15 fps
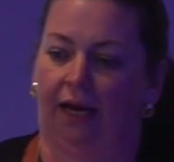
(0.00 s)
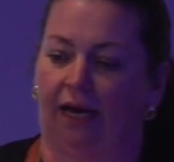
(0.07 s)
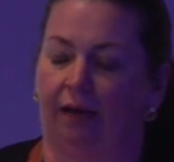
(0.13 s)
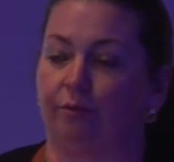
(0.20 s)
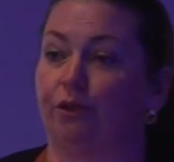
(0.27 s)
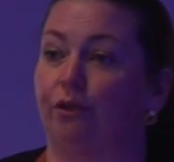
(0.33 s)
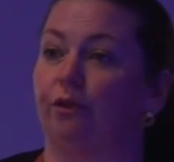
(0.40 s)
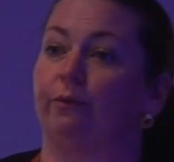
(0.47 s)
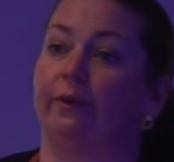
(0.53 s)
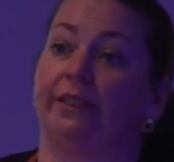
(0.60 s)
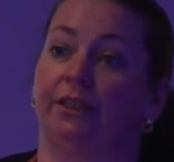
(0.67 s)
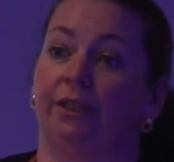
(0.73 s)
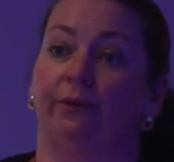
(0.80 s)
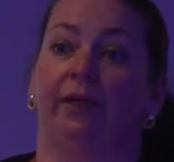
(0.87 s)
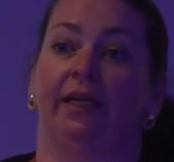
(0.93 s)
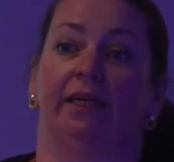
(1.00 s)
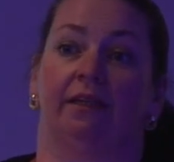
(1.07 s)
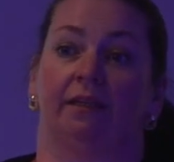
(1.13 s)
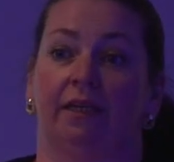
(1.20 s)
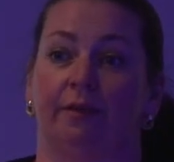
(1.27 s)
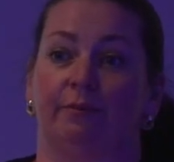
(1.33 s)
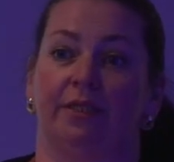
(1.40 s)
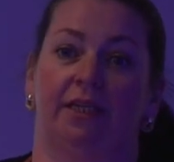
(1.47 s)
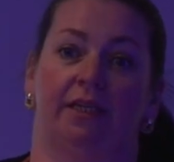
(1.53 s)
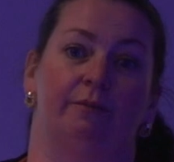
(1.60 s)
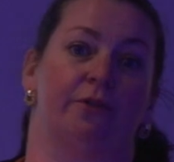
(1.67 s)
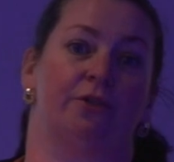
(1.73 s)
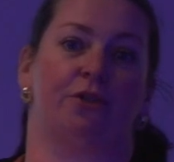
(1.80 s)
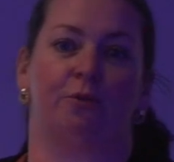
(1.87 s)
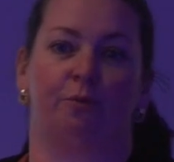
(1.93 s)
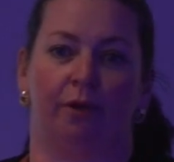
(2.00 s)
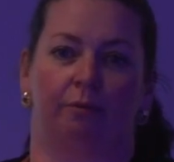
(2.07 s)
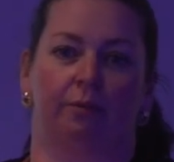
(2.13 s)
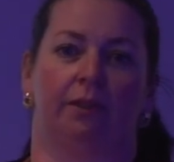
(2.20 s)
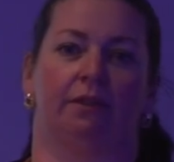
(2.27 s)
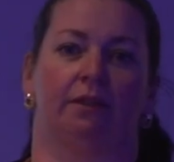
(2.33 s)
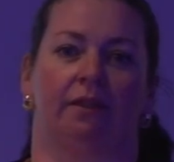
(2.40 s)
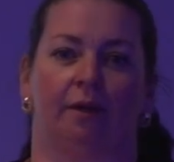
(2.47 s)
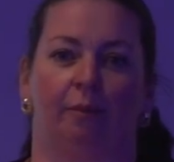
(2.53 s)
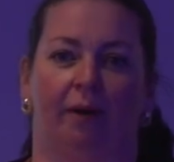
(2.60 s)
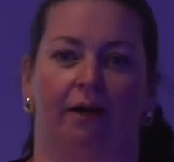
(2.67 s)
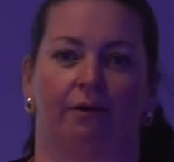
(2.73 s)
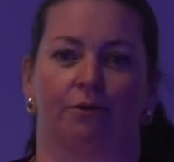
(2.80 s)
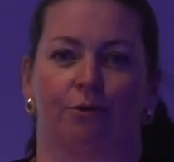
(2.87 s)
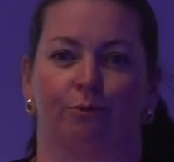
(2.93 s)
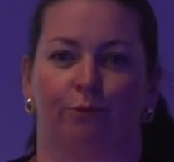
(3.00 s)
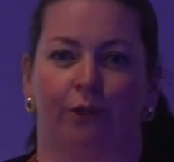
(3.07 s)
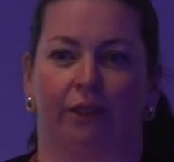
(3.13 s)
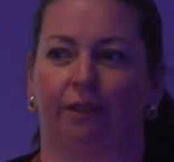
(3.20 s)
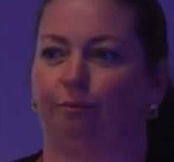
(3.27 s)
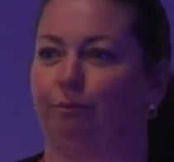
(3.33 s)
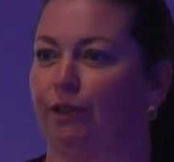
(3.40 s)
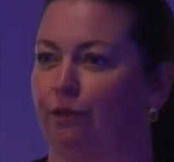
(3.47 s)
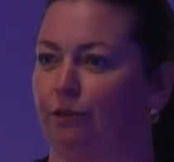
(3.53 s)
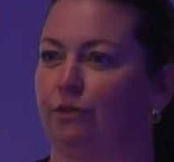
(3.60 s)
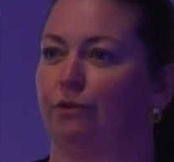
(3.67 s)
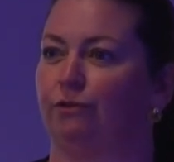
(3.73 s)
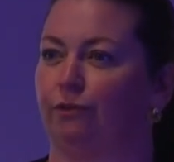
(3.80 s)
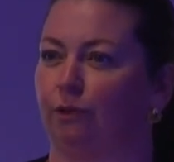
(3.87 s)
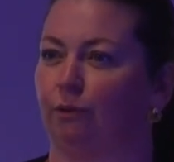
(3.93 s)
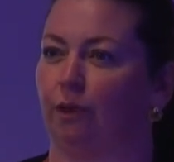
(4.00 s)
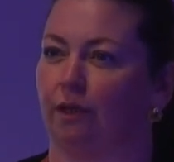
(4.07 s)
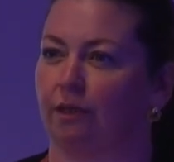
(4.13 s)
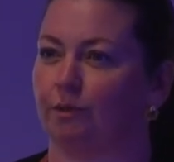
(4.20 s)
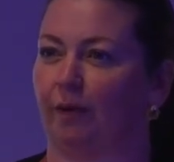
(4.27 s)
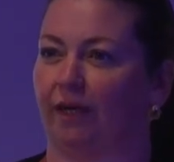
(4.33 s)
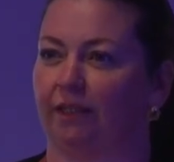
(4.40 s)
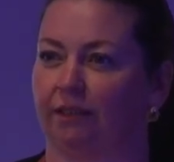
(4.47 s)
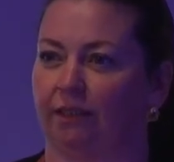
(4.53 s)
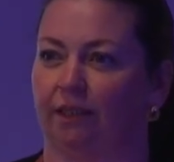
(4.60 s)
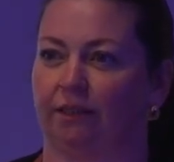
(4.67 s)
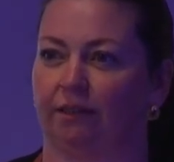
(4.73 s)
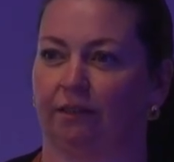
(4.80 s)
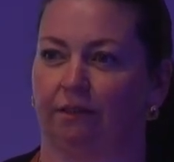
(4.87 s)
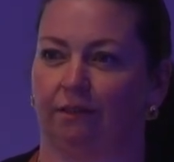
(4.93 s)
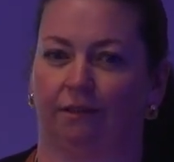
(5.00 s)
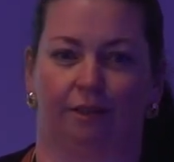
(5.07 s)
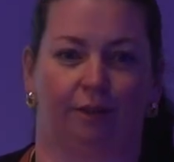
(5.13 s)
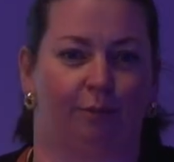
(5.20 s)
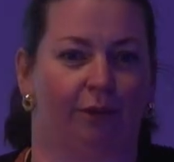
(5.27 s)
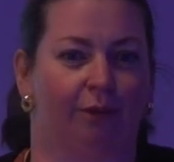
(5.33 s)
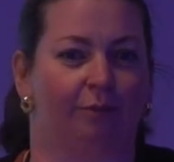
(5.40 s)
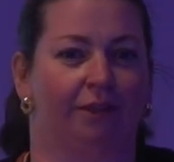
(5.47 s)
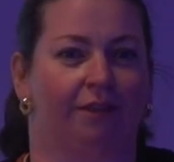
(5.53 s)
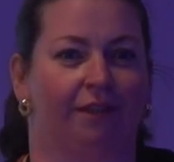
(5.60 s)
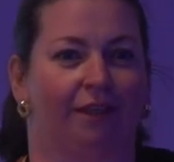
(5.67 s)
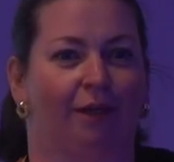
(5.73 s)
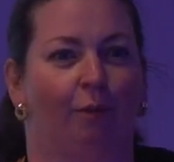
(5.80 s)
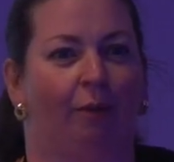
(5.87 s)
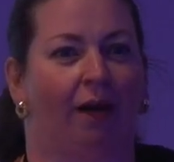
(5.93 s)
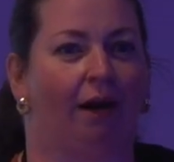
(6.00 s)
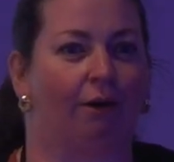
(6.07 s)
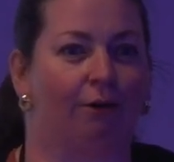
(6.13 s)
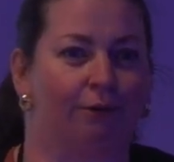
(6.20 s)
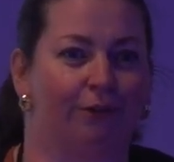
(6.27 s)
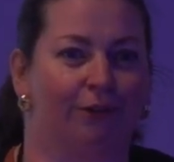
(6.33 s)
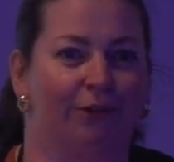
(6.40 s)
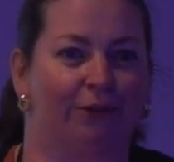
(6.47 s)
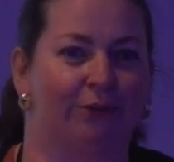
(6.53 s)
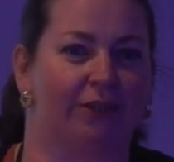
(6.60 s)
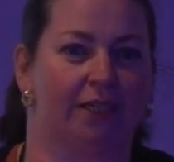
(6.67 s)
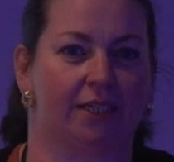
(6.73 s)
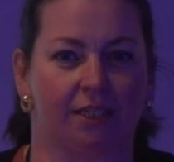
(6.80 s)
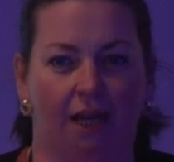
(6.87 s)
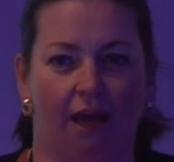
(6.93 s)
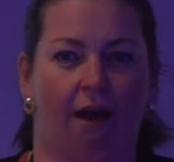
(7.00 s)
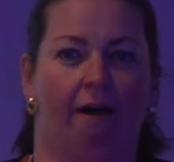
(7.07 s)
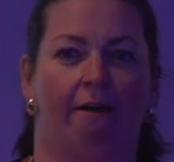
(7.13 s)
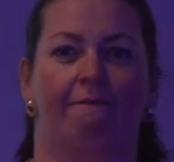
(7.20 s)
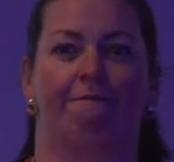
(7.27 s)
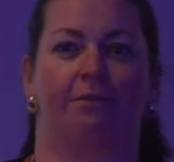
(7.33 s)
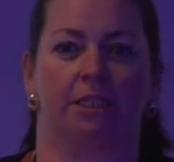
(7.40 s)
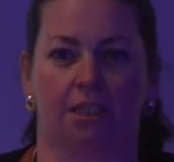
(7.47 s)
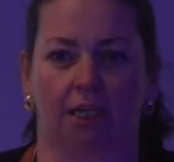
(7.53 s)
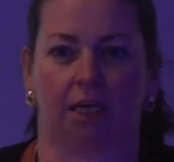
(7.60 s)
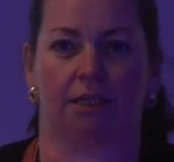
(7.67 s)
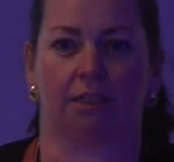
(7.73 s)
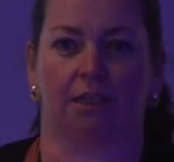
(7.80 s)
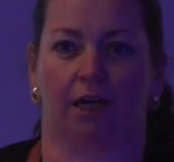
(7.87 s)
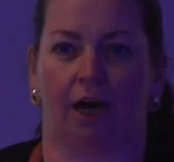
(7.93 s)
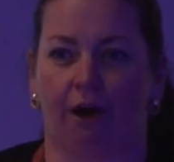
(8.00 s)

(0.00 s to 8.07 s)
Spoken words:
I'm sure when you hear the name Siemens, you probably think about some really beautiful workspaces. You probably think about, you know, these fantastic